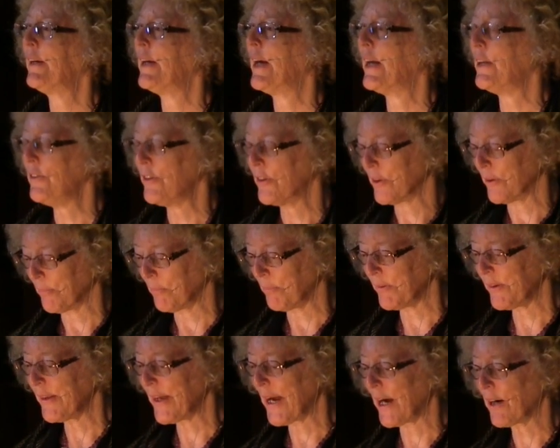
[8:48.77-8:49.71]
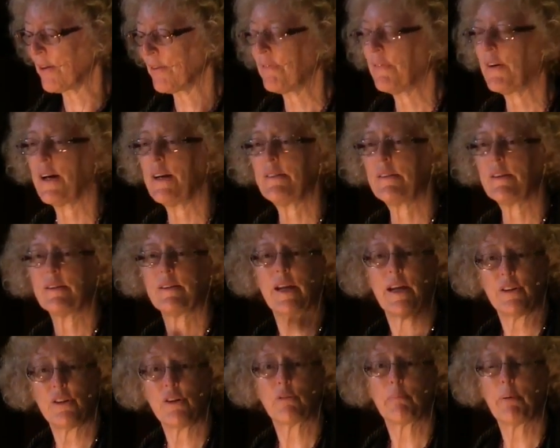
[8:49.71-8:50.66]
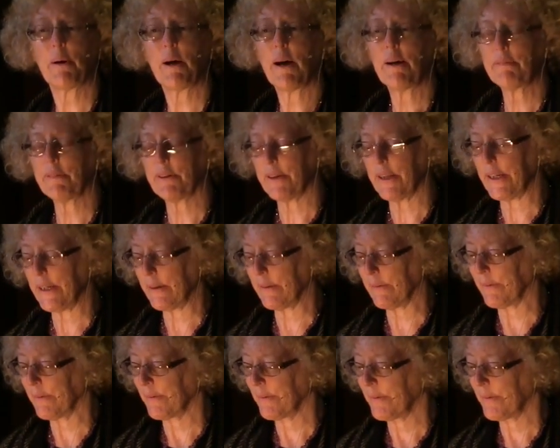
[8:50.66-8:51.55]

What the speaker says: and your sacrifices and your poverty,